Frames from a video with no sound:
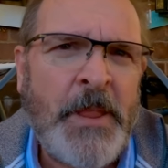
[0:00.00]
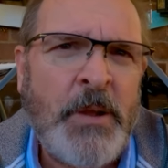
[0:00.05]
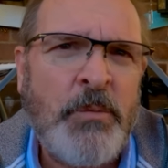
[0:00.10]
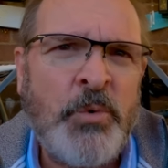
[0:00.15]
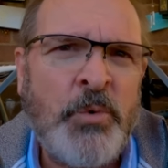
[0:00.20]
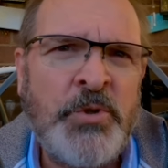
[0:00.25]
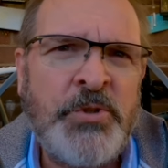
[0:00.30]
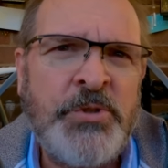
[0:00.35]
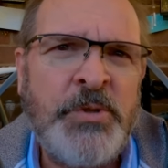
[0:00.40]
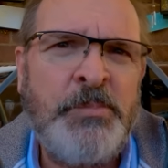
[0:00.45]

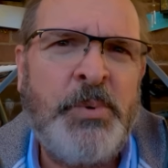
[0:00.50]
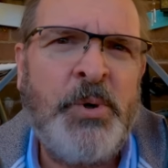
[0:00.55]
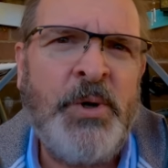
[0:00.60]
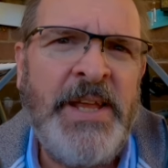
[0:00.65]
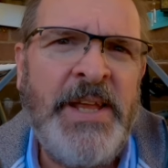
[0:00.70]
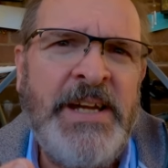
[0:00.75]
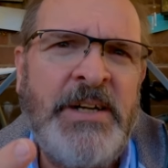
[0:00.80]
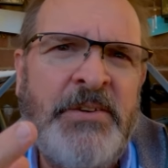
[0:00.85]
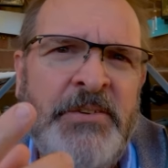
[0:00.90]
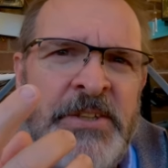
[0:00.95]
was to pull
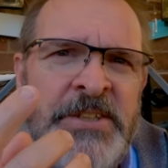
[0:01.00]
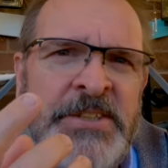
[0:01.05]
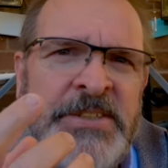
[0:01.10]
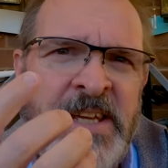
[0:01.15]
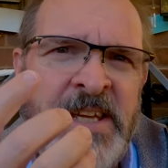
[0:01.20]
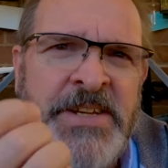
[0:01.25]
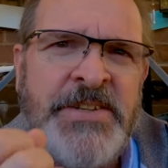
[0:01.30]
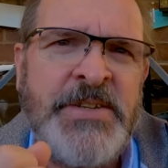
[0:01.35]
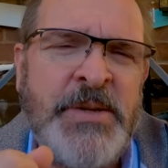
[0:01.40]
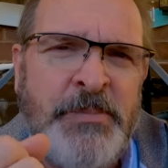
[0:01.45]
out the
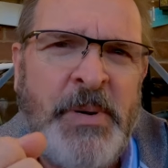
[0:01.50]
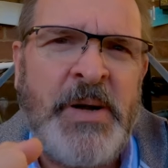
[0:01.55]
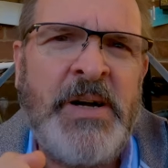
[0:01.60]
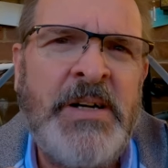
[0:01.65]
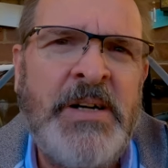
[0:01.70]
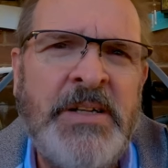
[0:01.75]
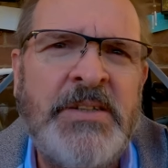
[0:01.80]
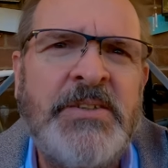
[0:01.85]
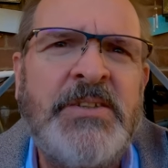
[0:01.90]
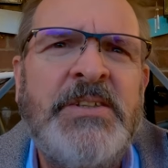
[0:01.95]
centre
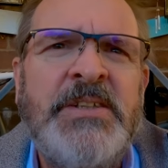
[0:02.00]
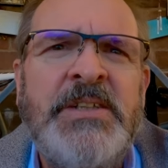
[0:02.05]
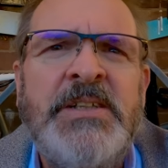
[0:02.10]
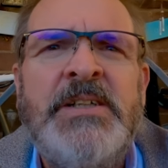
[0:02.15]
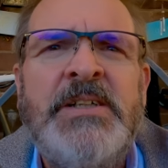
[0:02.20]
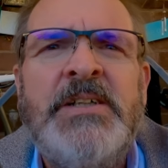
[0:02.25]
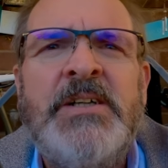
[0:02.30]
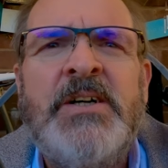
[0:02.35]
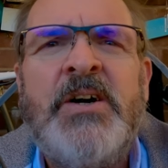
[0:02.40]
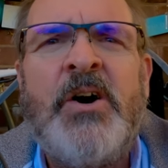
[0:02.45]
part
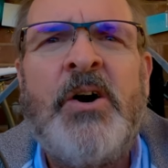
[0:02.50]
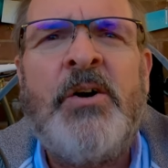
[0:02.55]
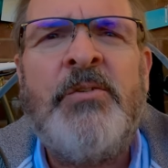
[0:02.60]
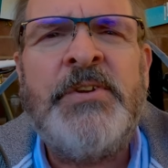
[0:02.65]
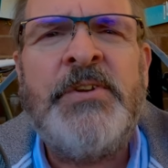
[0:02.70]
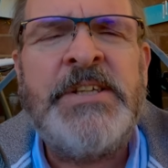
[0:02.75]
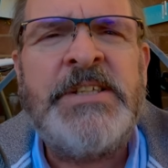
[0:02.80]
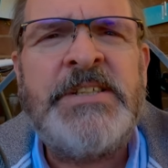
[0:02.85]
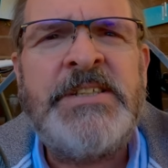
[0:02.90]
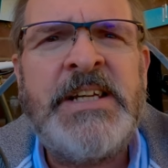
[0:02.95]
of
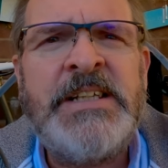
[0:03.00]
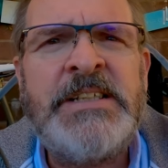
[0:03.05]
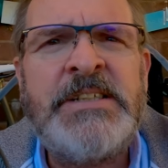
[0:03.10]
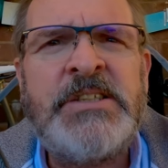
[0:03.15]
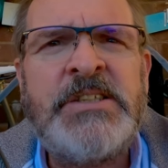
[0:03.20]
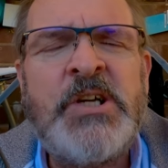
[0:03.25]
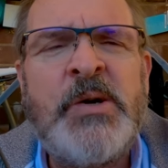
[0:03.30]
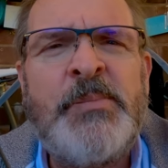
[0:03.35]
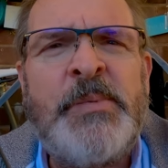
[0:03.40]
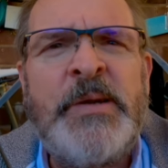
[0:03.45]
this
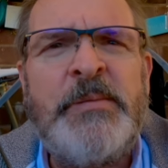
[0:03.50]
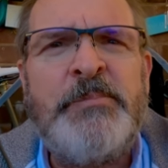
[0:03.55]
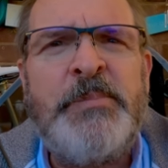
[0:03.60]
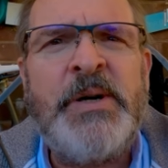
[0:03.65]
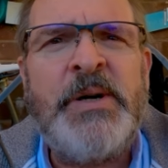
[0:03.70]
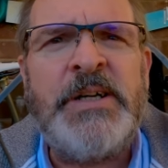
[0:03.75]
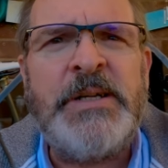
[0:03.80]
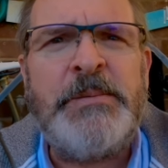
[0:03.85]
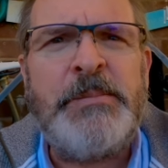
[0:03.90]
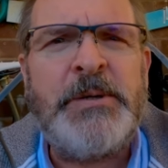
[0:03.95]
telescopic
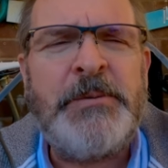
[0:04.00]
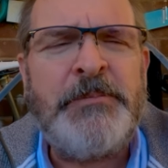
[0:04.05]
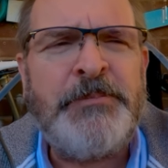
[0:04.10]
pipe.